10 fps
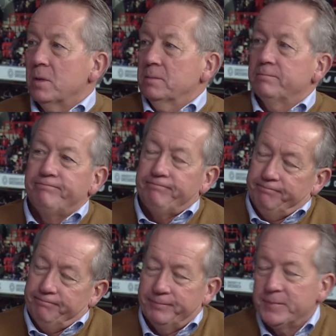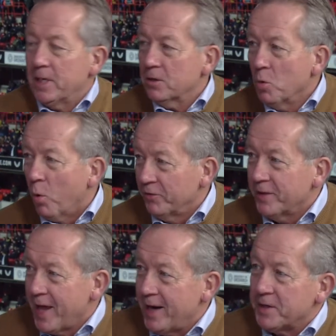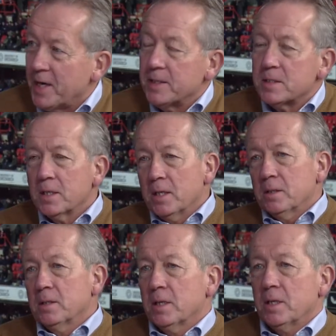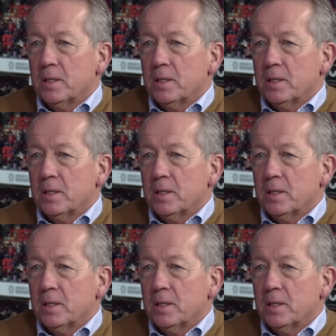is what you know you want nowadays. And